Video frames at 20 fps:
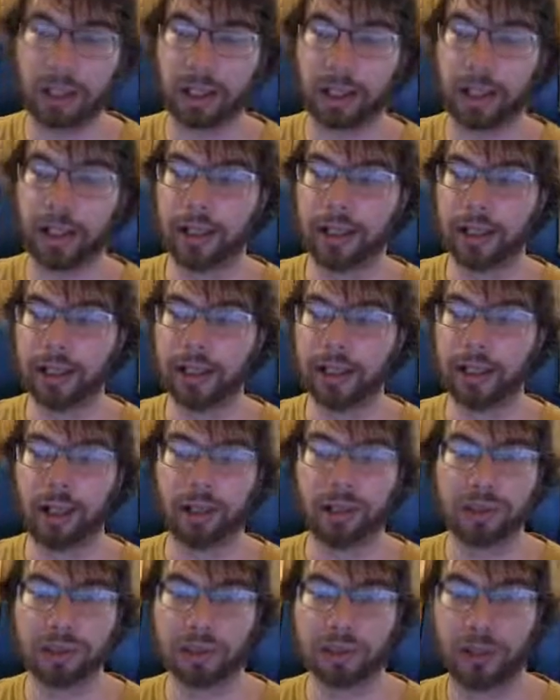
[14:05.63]
And this
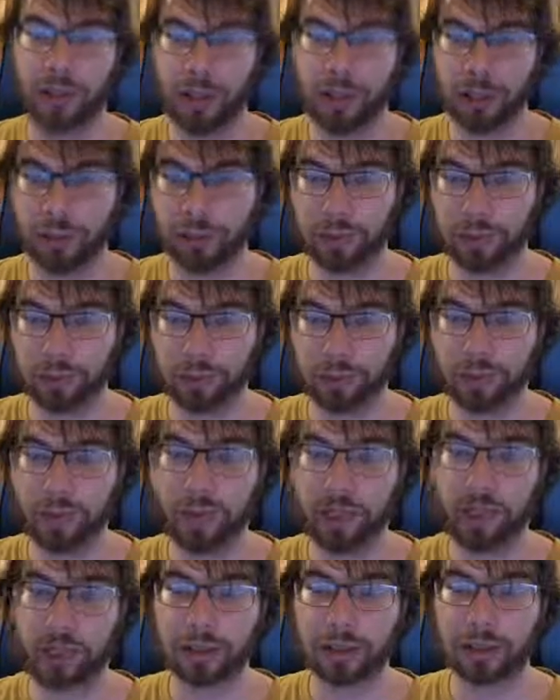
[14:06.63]
also allows
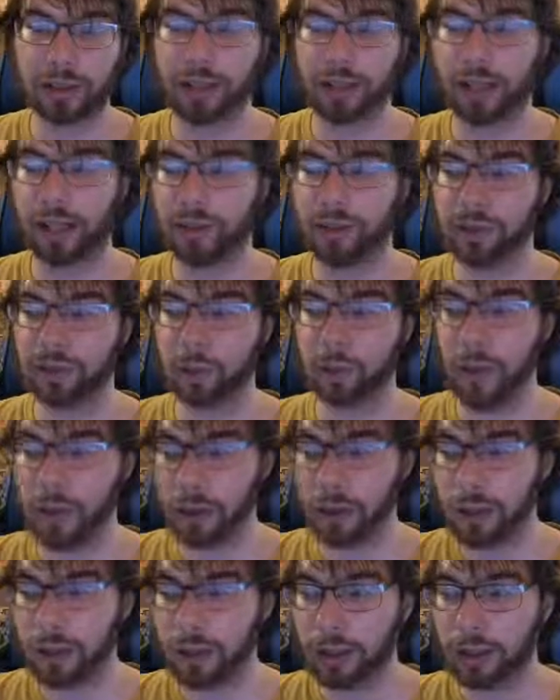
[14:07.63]
Berserkion to survive as
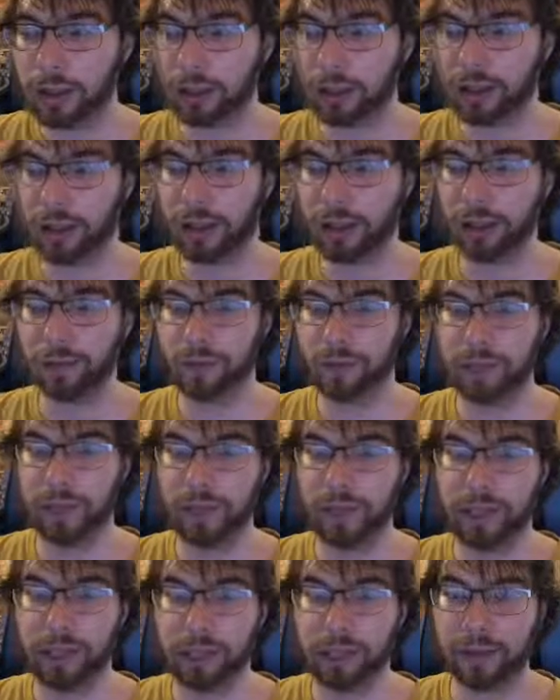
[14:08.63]
well. If you
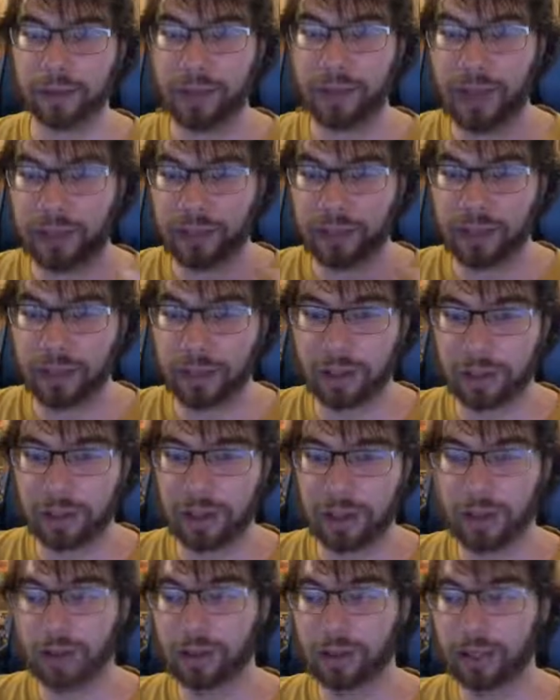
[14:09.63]
have this on the
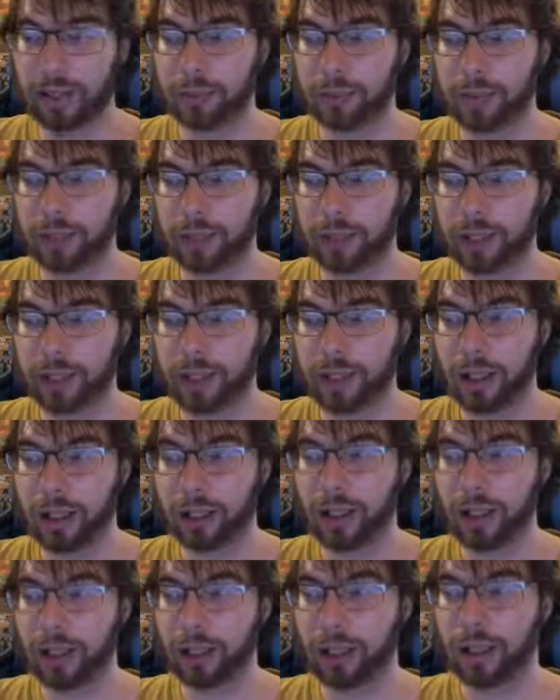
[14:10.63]
field and
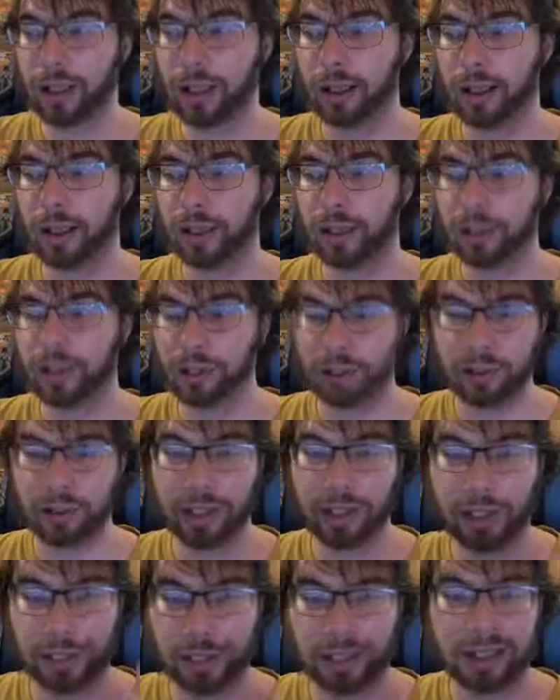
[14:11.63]
Berserkion
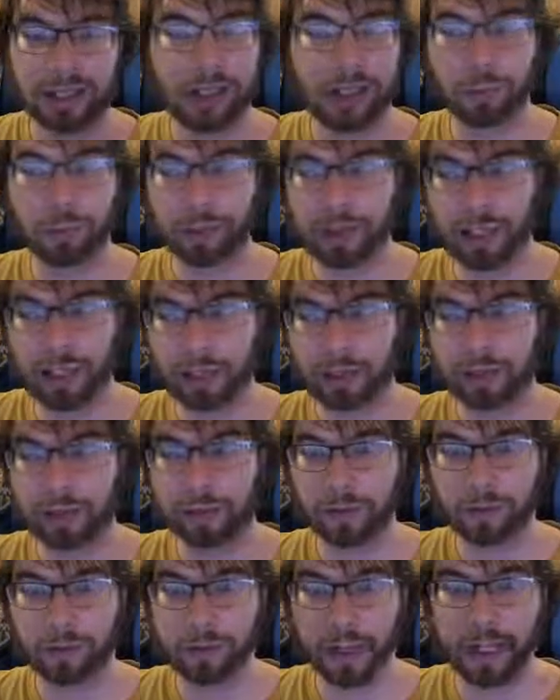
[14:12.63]
is now protected
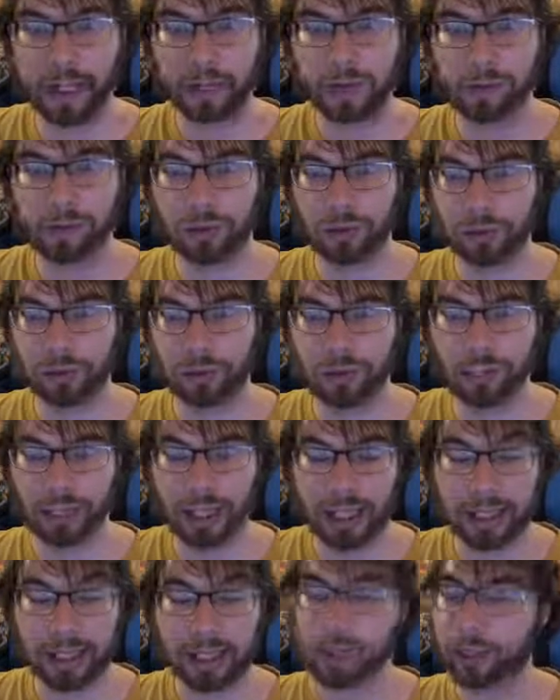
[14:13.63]
from battle, which is,
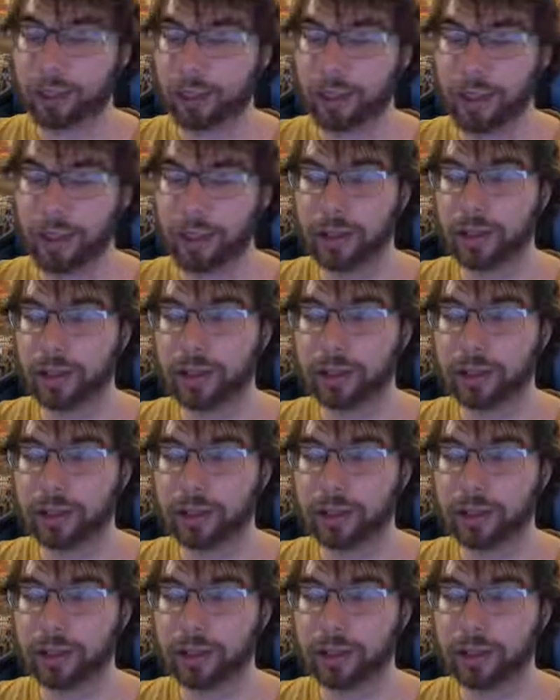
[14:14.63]
I think, pretty good.